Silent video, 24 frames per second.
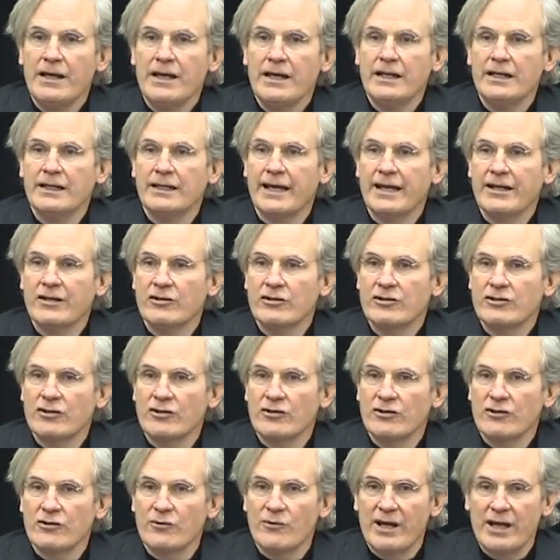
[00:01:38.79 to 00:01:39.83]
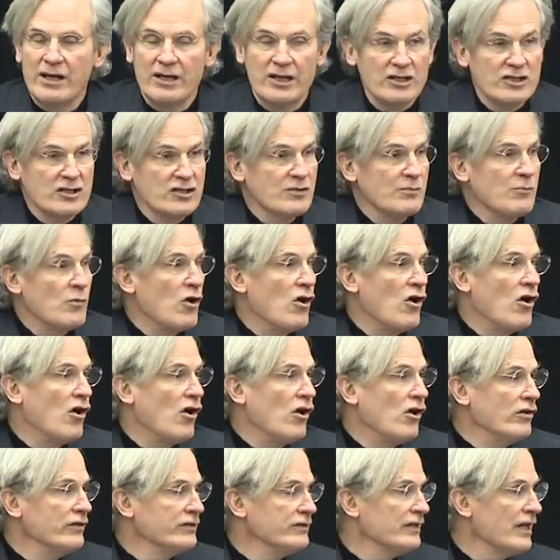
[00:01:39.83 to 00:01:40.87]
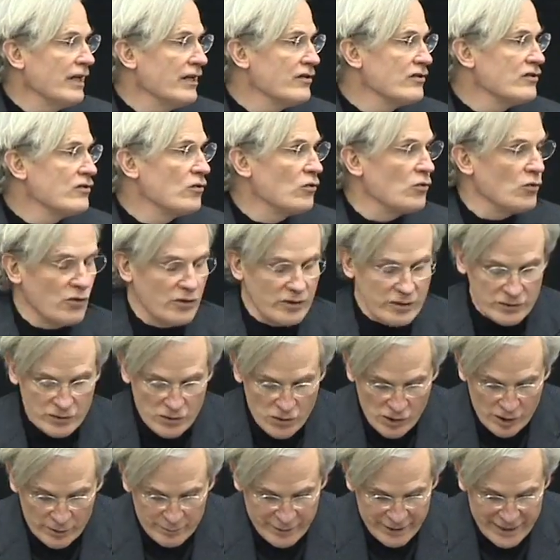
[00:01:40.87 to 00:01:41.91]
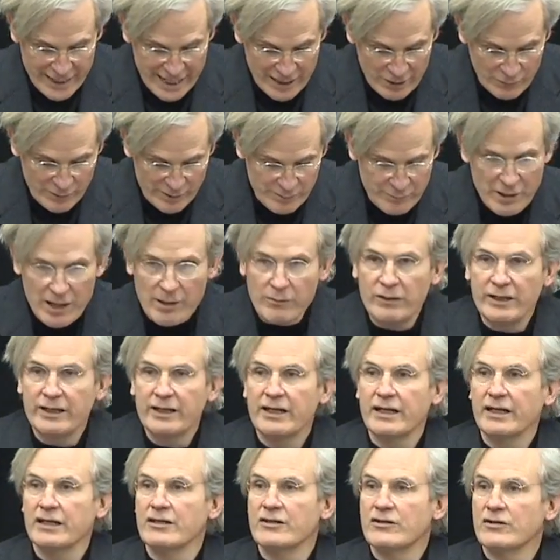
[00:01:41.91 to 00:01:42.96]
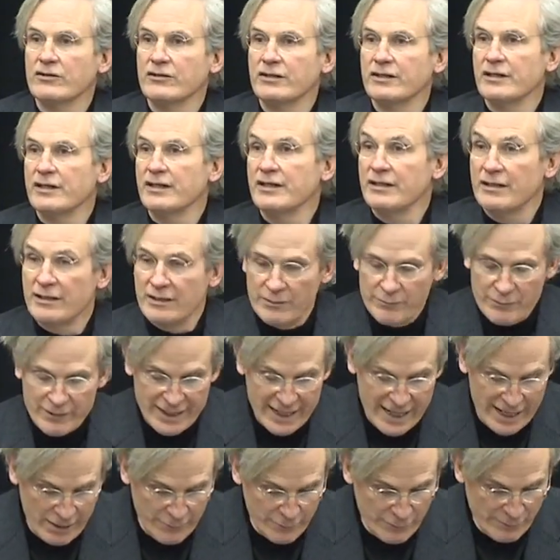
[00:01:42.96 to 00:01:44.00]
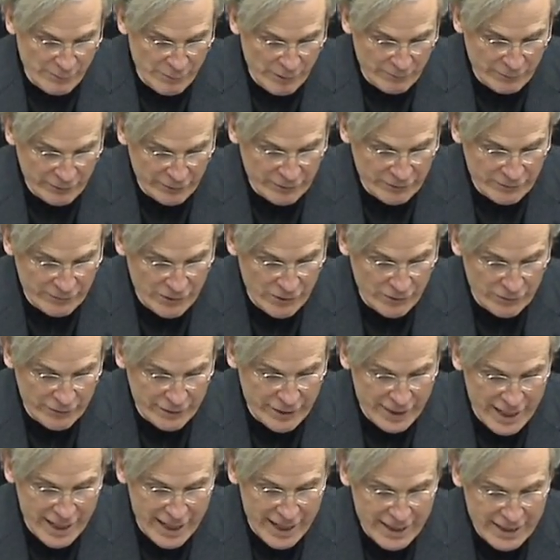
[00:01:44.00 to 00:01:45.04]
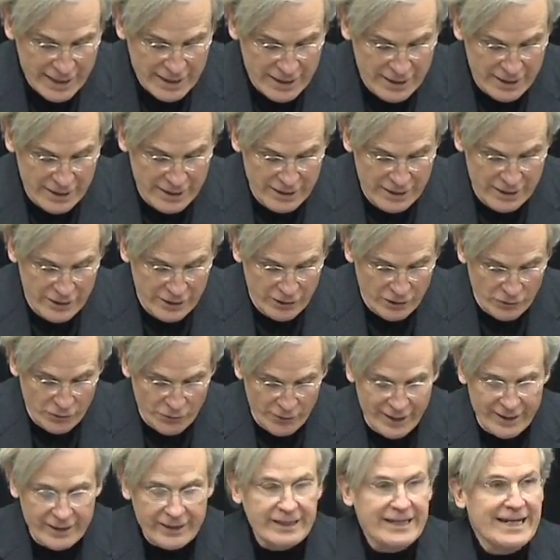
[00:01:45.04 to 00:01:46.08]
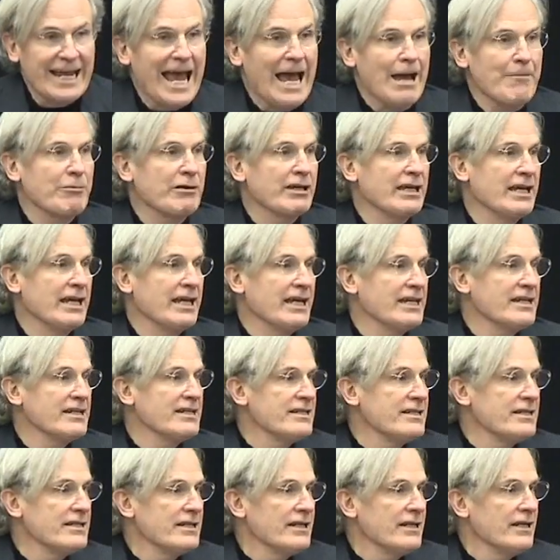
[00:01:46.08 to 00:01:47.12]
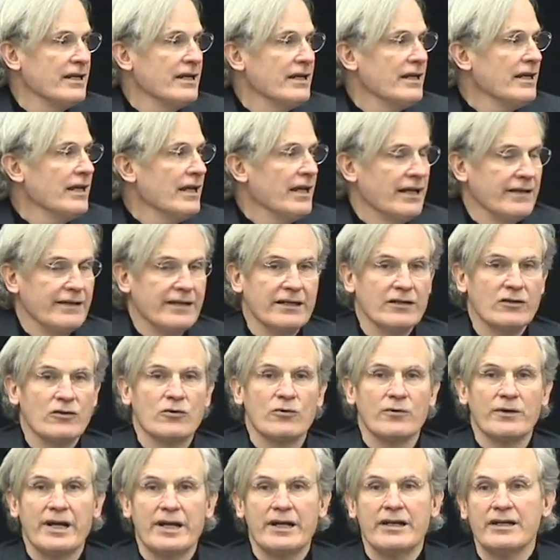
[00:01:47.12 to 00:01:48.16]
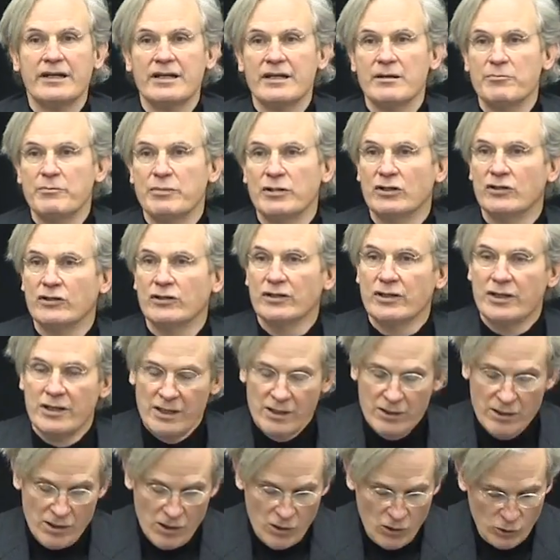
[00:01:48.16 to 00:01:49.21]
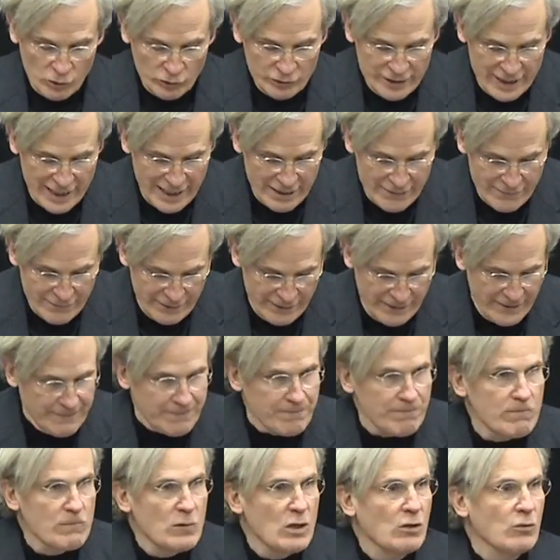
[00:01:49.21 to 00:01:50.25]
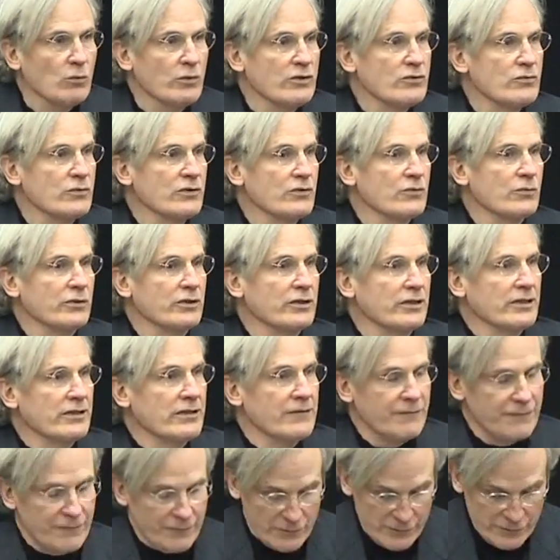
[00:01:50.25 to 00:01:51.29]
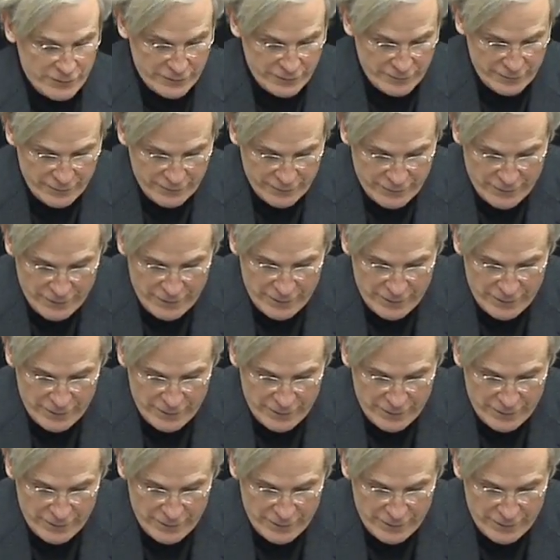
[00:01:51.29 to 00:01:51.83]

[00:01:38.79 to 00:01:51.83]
He later turned around a small set of stores called Banana Republic and turned it into the Banana Republic you know today, created Gap Kids, and then created and built Old Navy, which was really the first